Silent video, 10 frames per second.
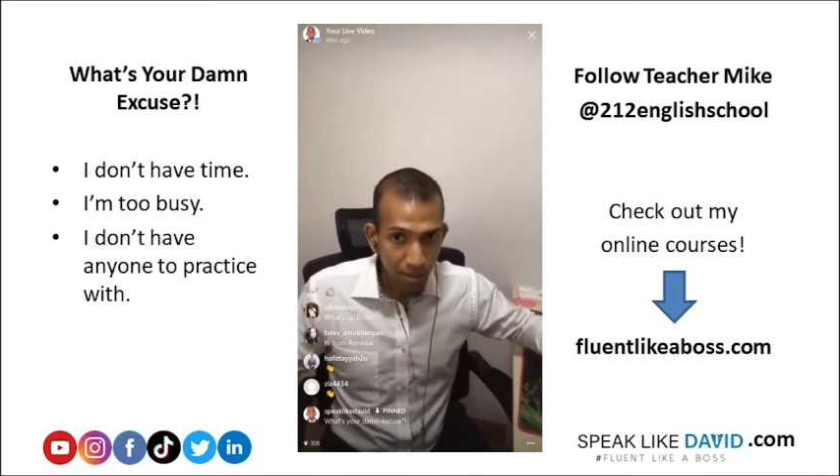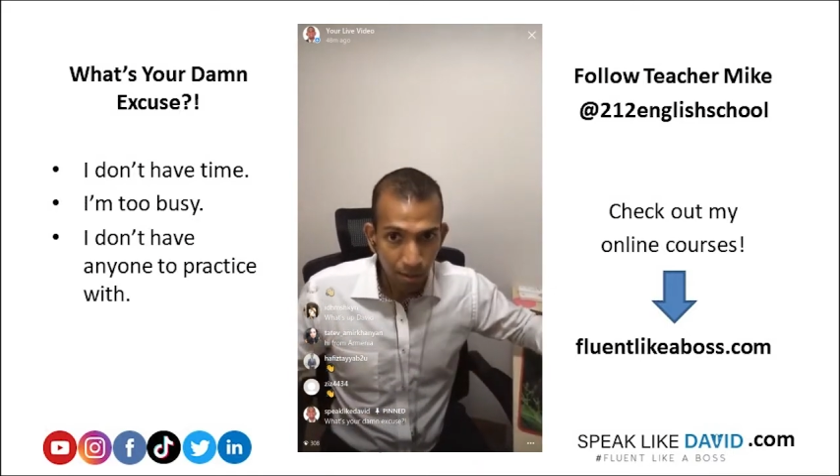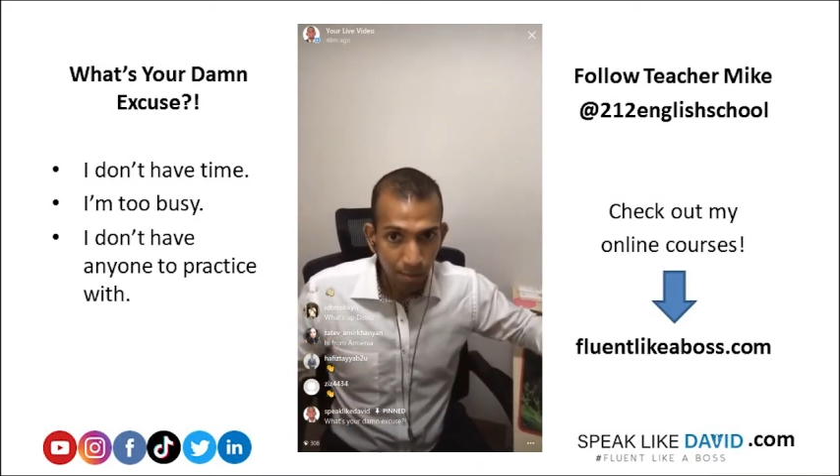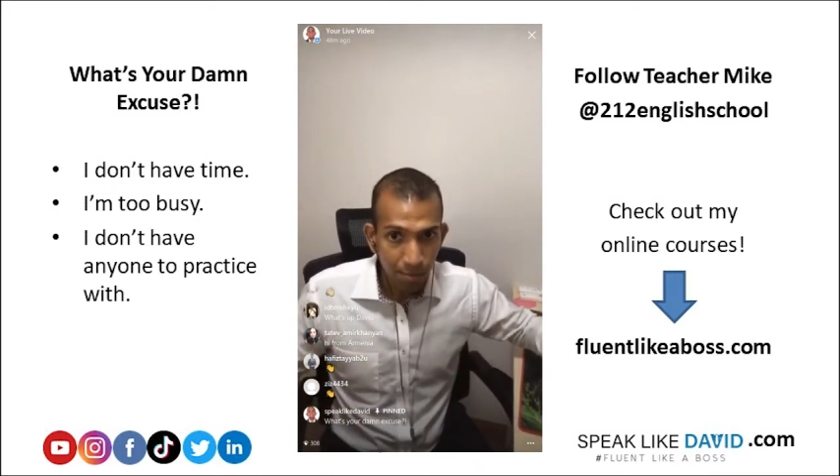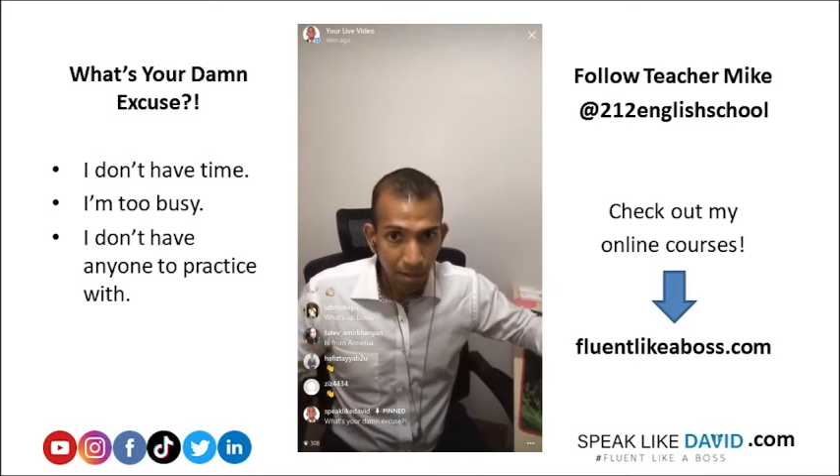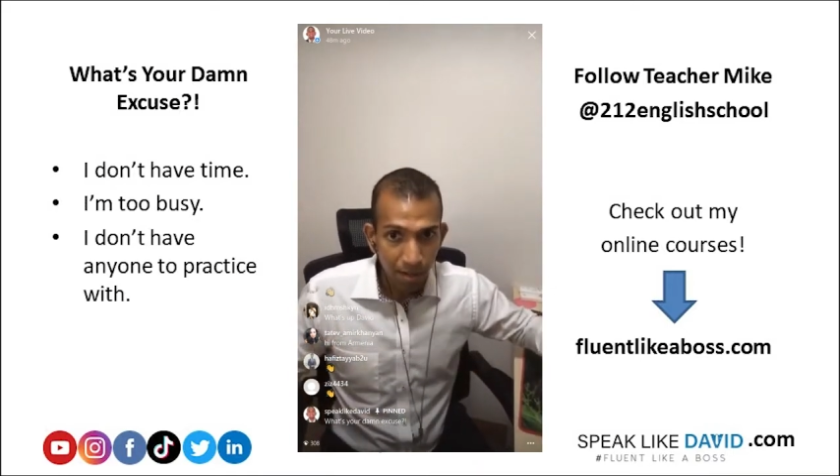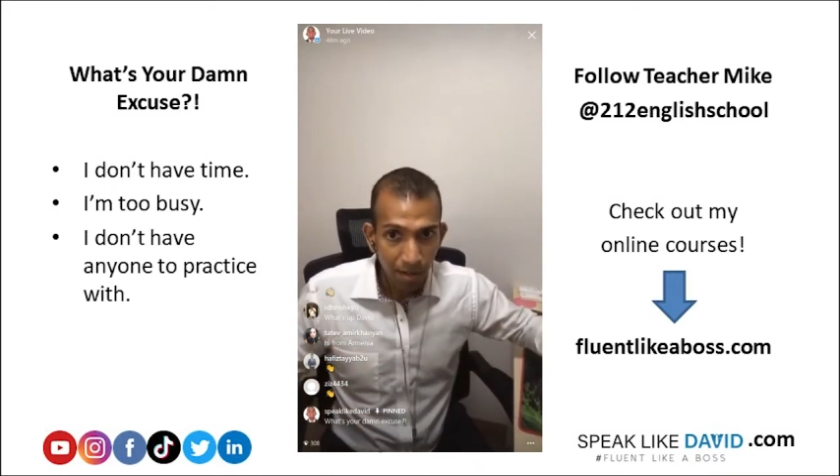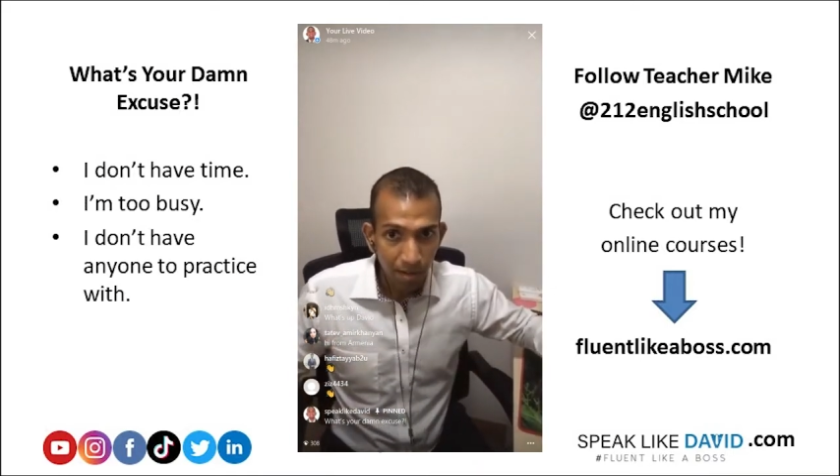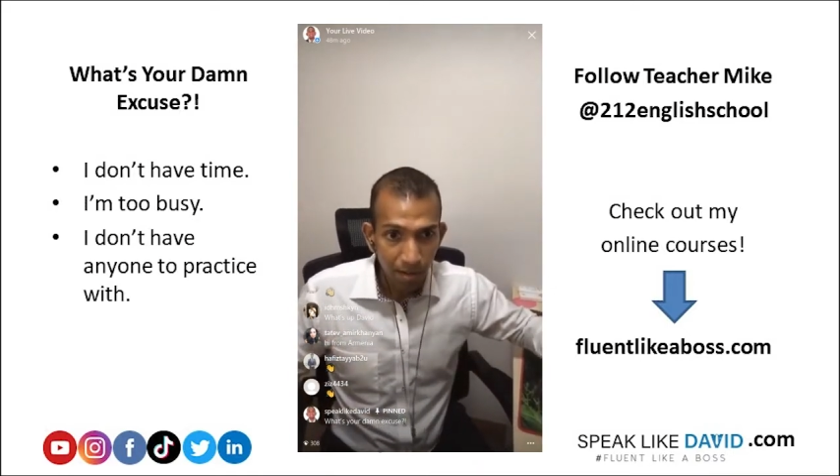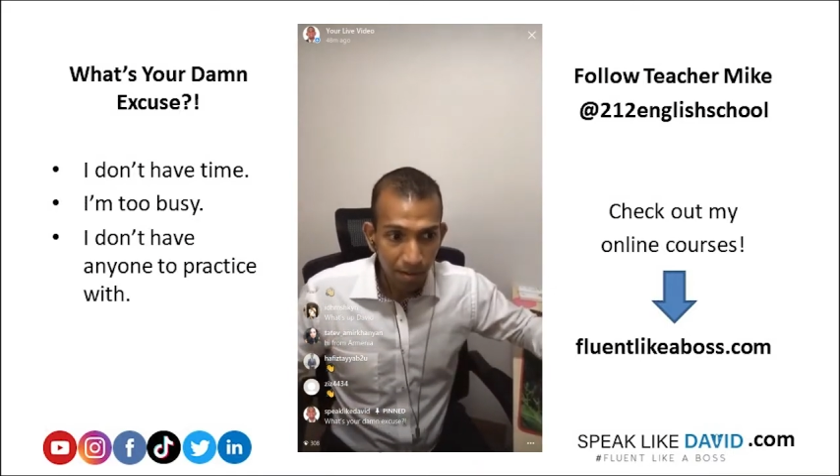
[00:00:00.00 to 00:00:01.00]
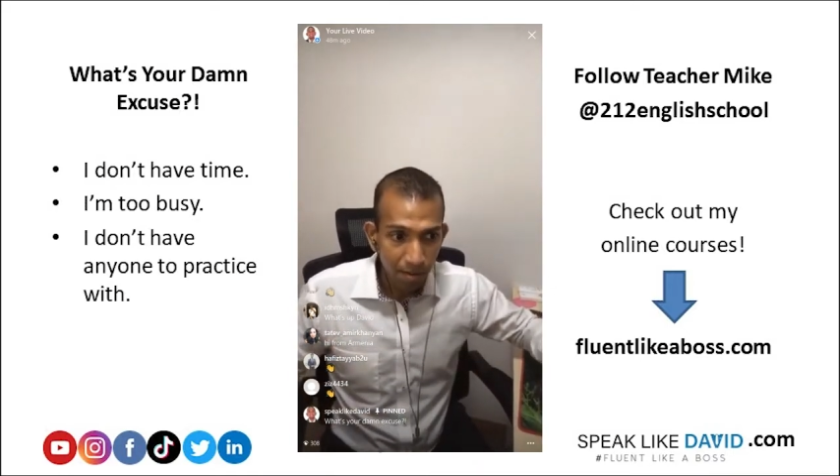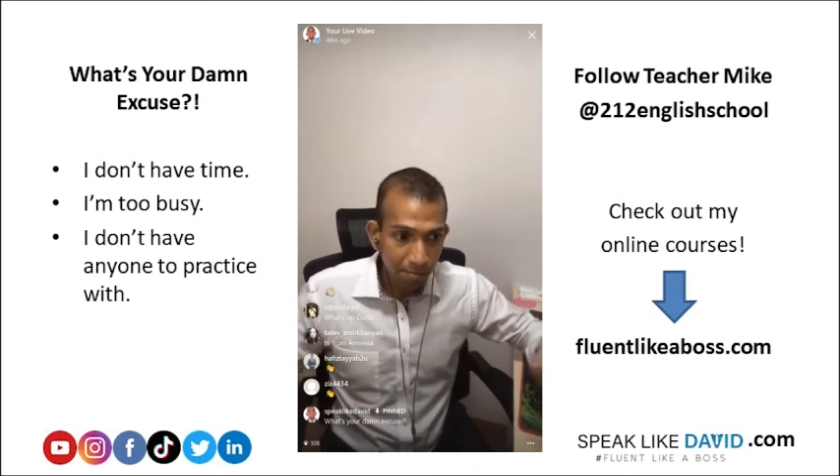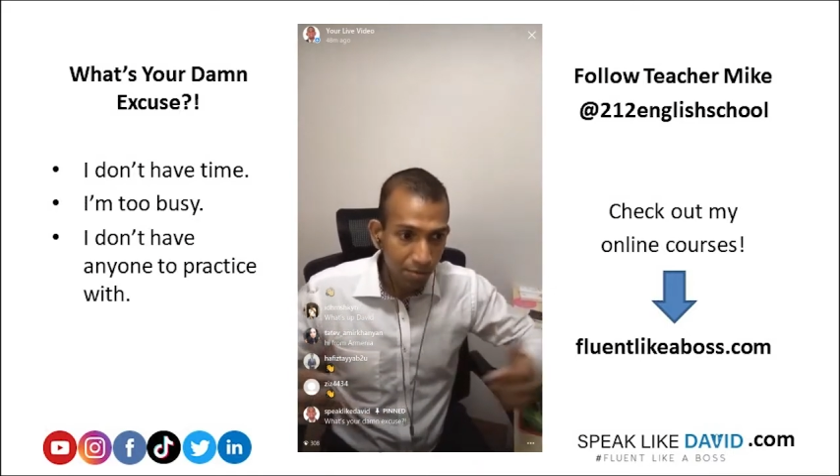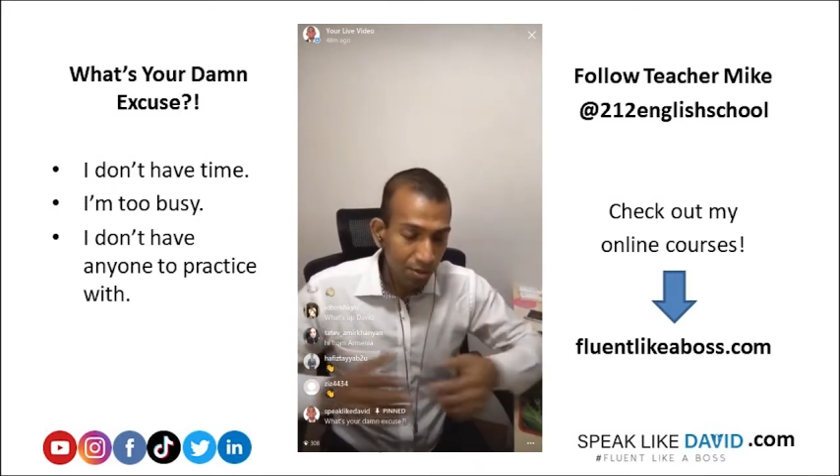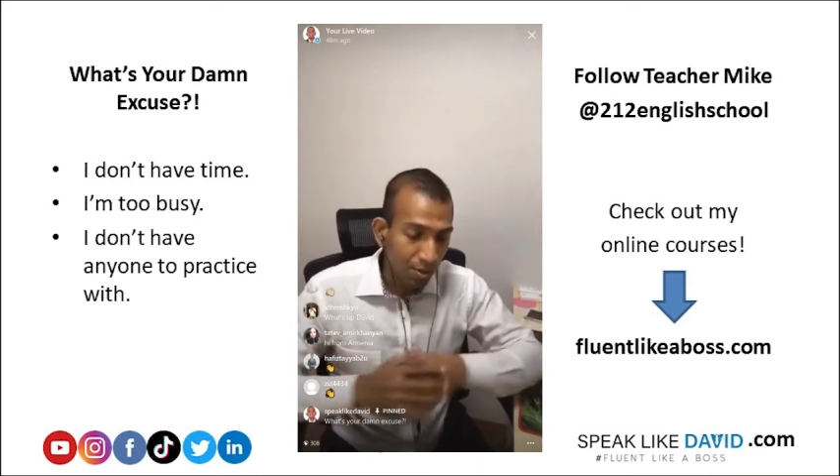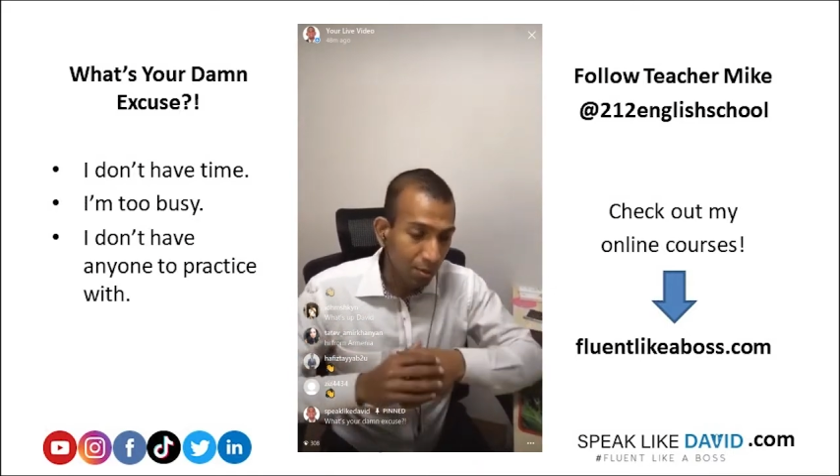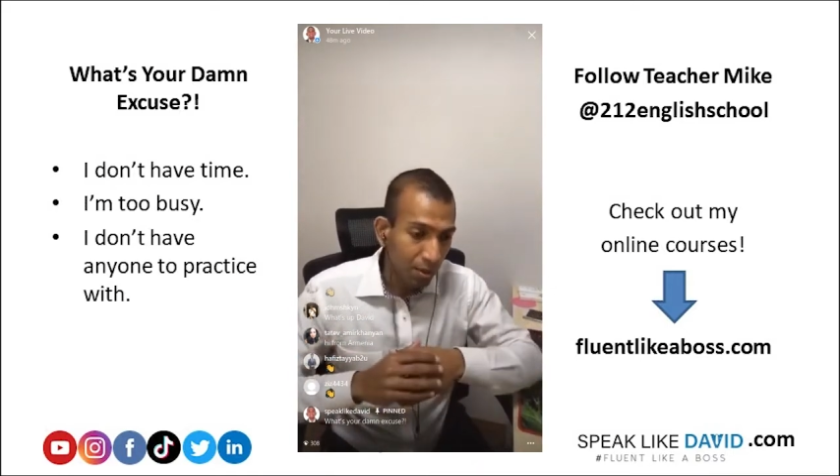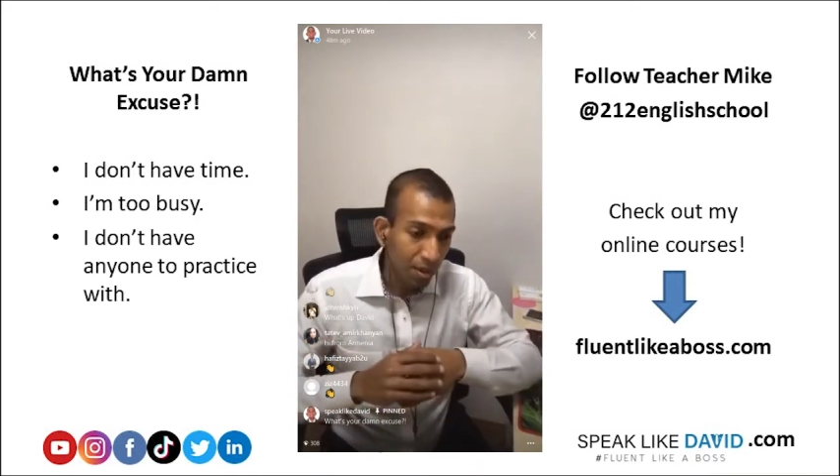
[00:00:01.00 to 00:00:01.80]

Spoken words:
home. So